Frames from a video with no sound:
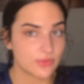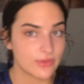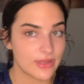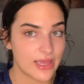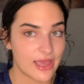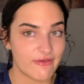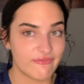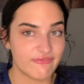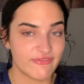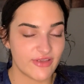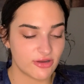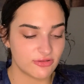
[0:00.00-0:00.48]
we
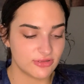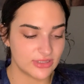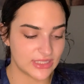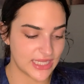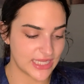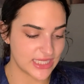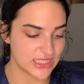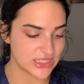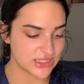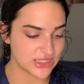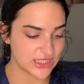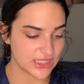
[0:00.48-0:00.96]
have
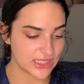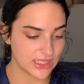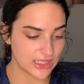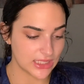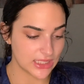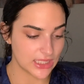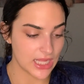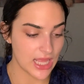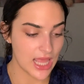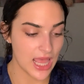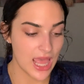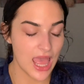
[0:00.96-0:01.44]

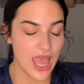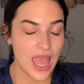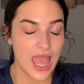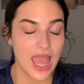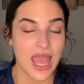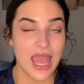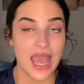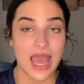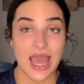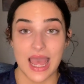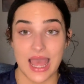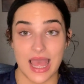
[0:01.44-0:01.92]
foundation.
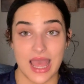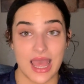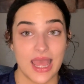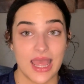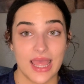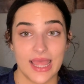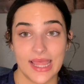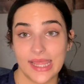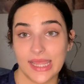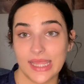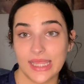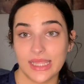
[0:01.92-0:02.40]

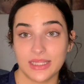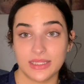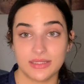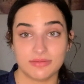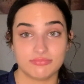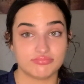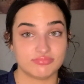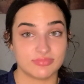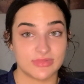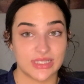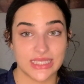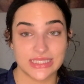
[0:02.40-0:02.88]

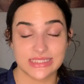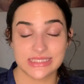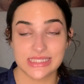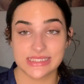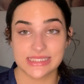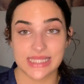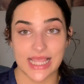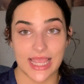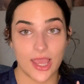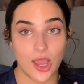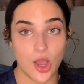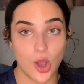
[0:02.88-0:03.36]
This
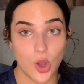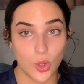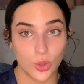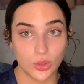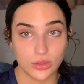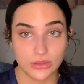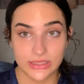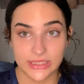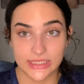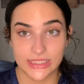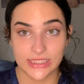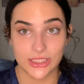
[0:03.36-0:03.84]
is a
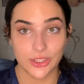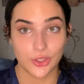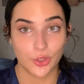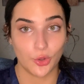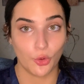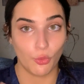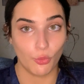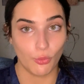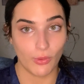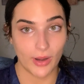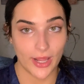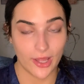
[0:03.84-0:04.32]
holy
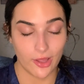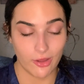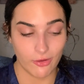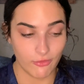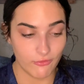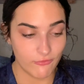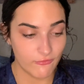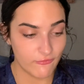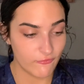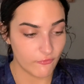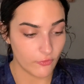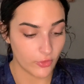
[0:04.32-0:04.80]

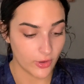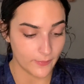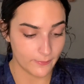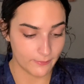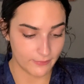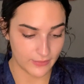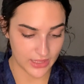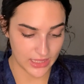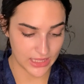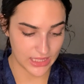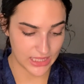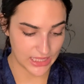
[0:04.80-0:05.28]
grail for
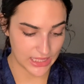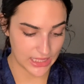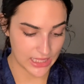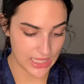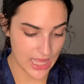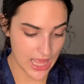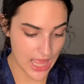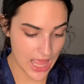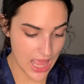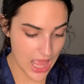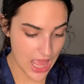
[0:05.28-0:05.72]
me.